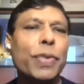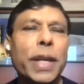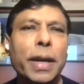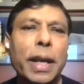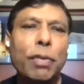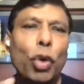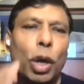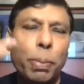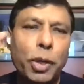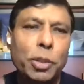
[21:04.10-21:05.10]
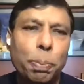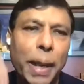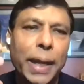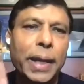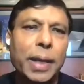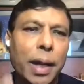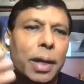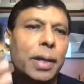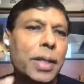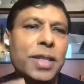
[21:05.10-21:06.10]
we can live on because planet
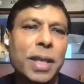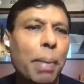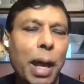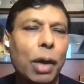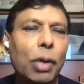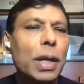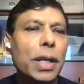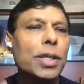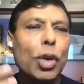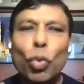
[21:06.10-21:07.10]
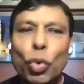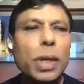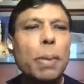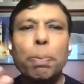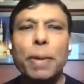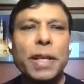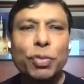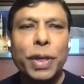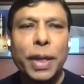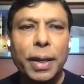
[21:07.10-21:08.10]
Earth is the only place
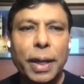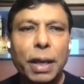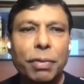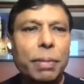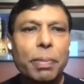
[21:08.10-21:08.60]
we can live.